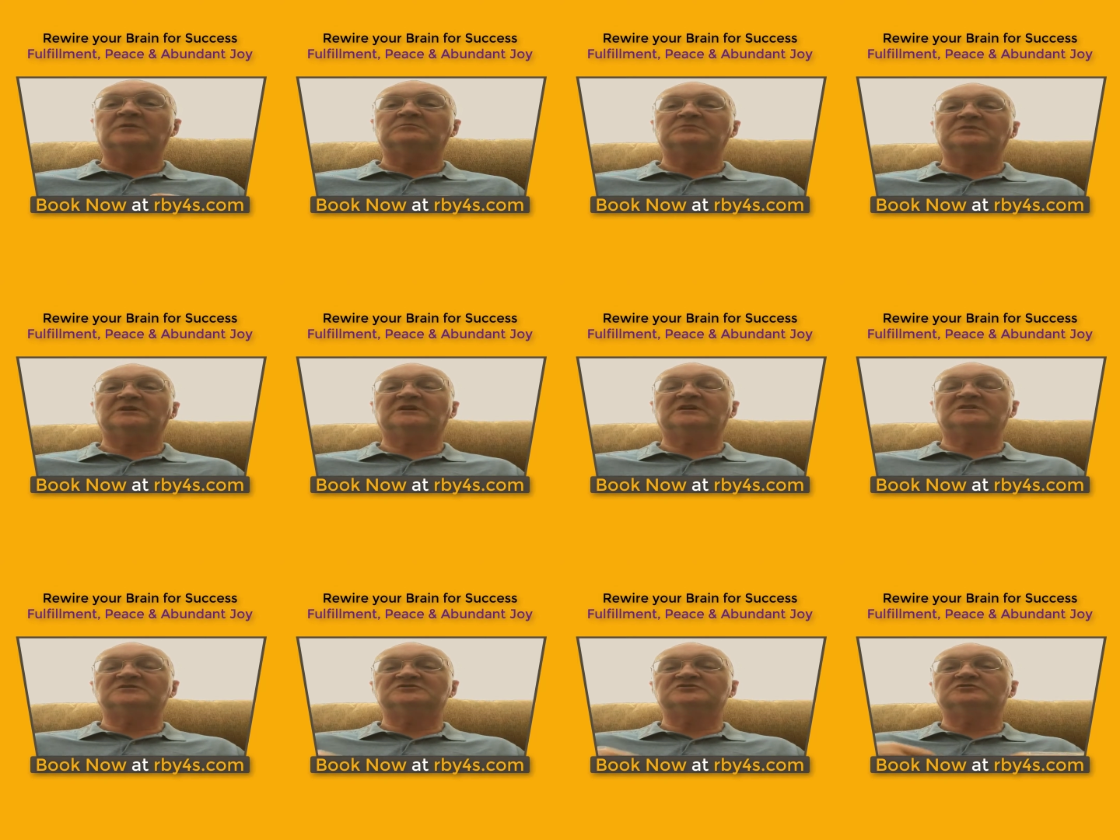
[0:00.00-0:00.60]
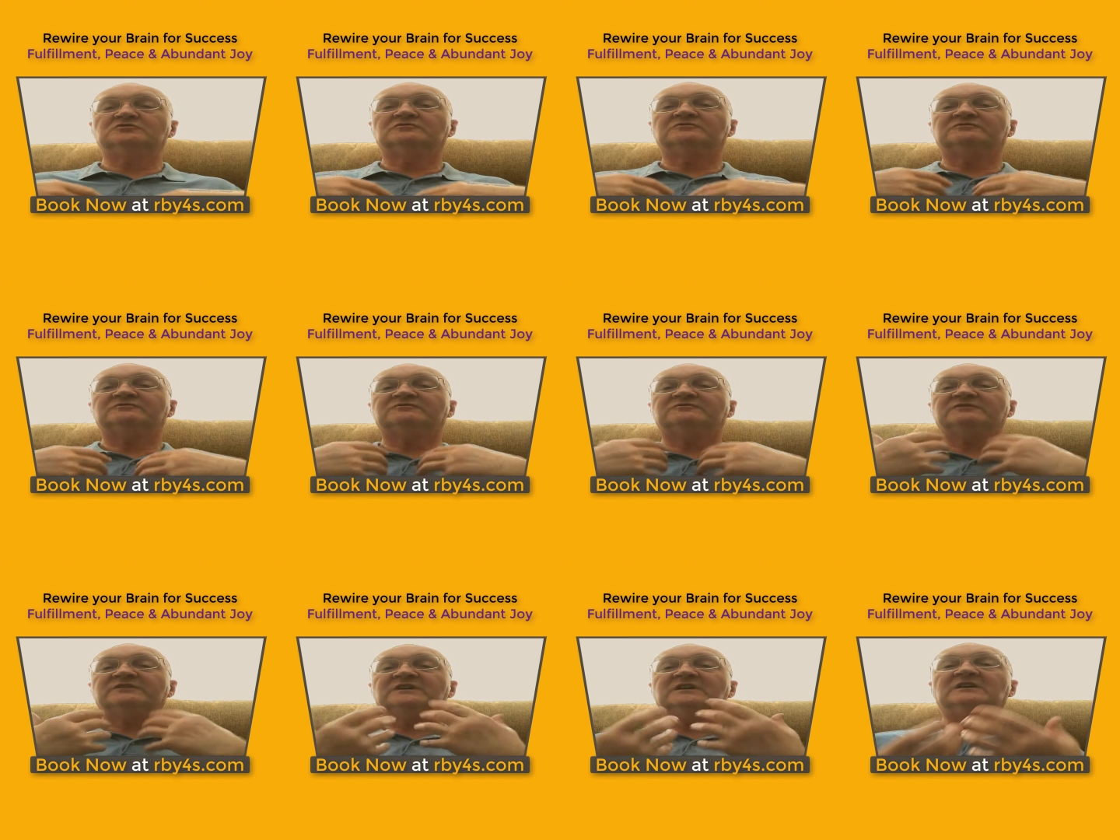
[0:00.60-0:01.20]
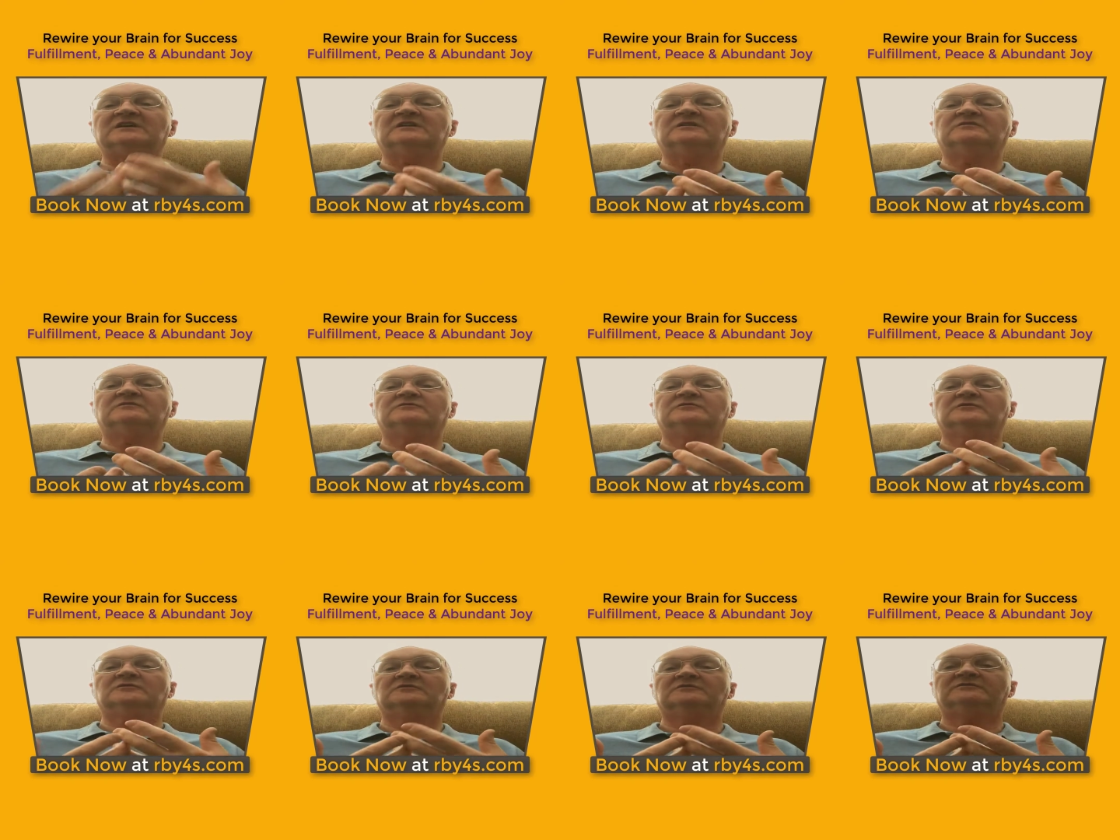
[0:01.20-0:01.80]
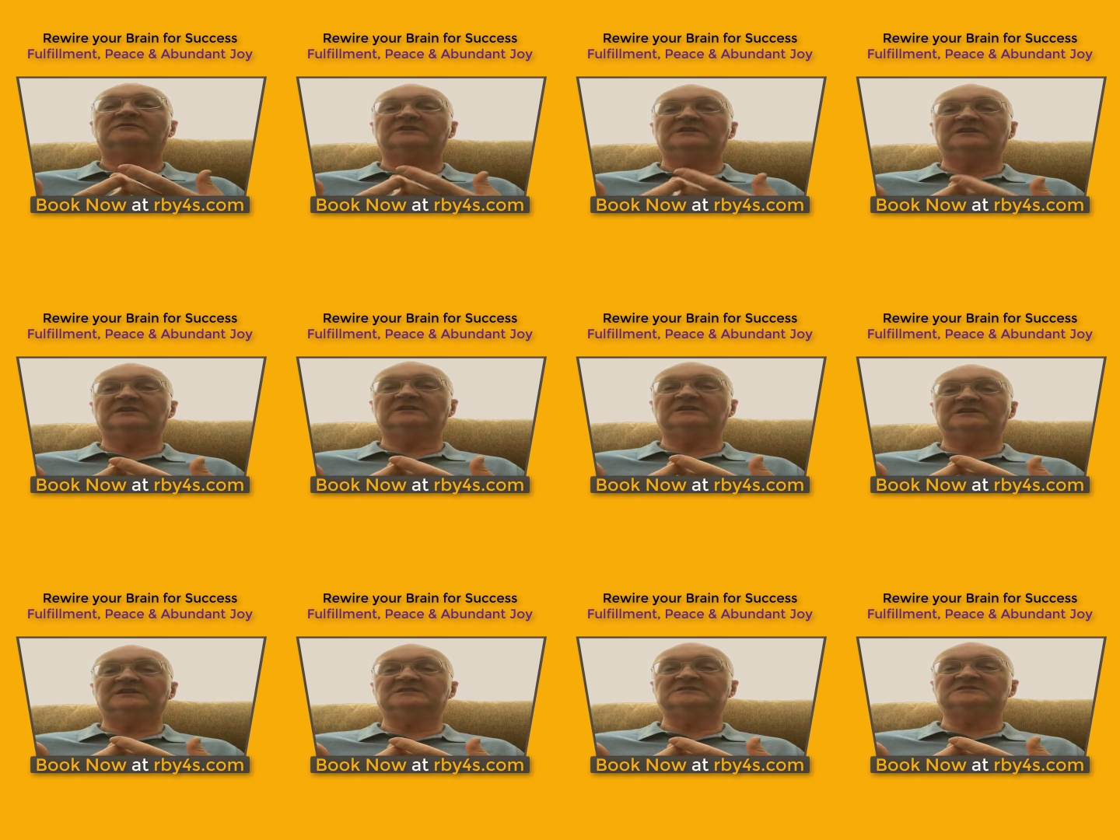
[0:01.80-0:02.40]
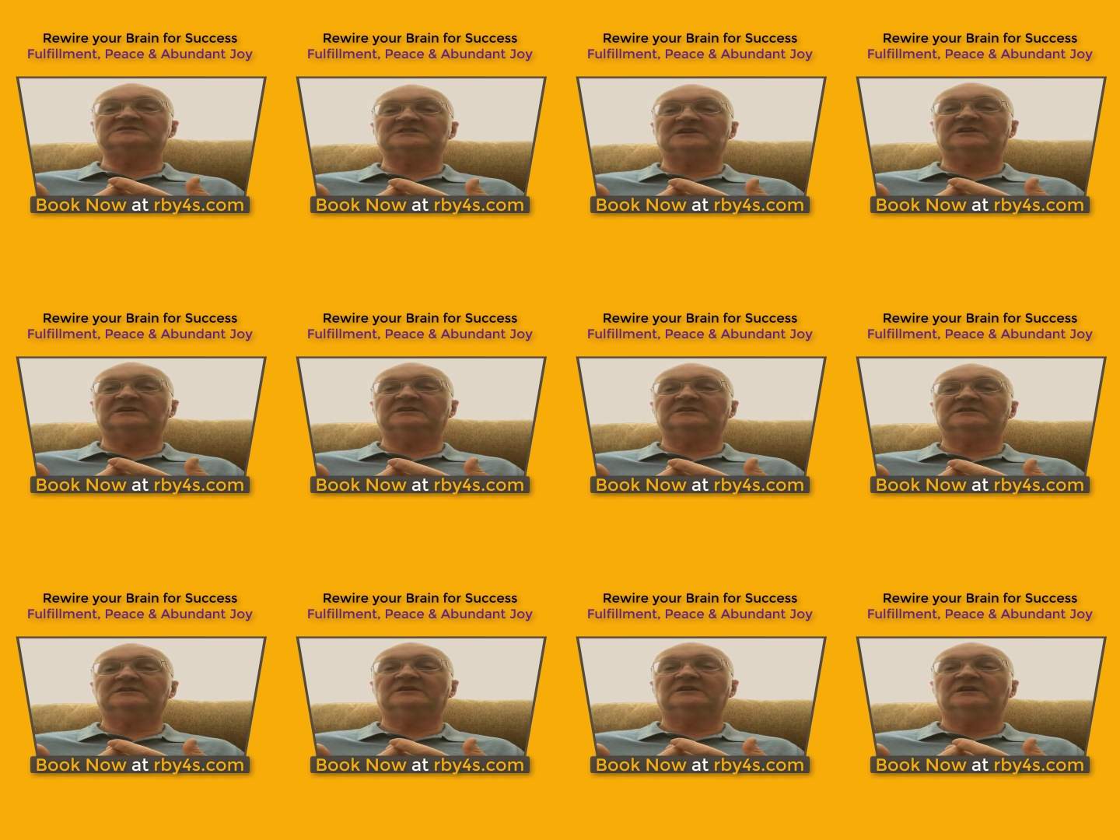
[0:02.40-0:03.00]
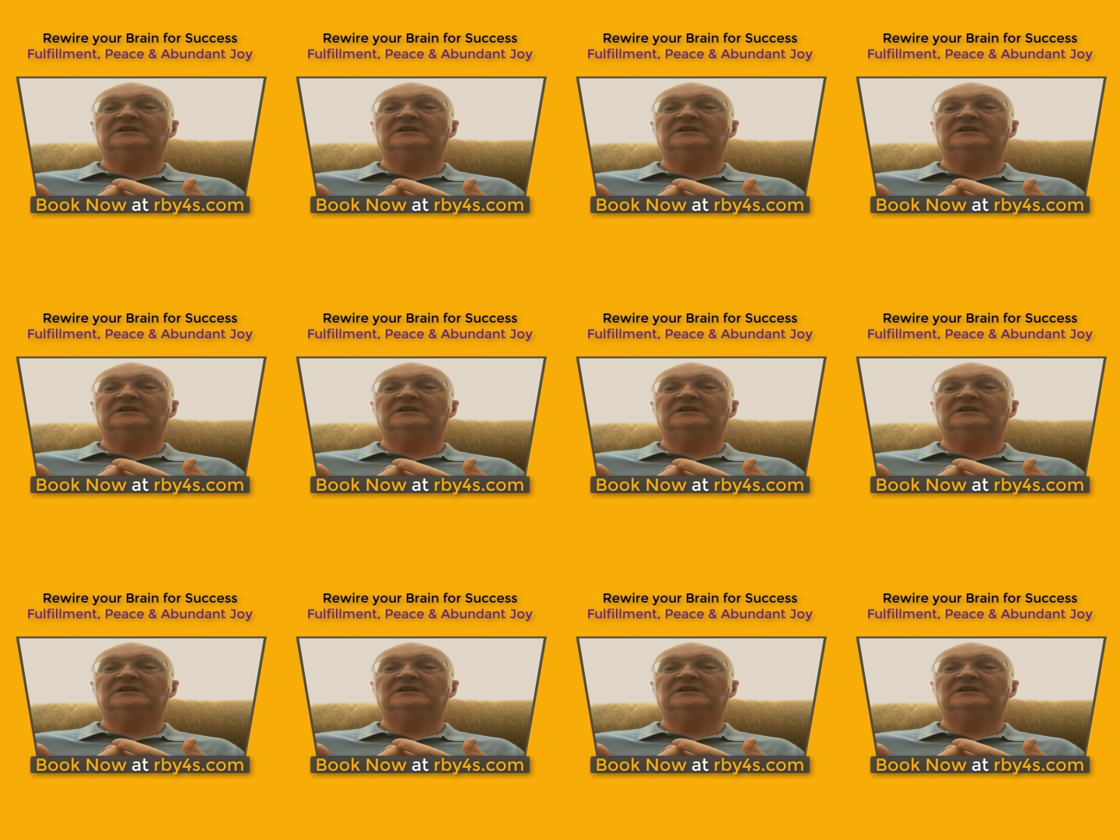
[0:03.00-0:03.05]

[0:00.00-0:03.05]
because you feel fulfilled inside.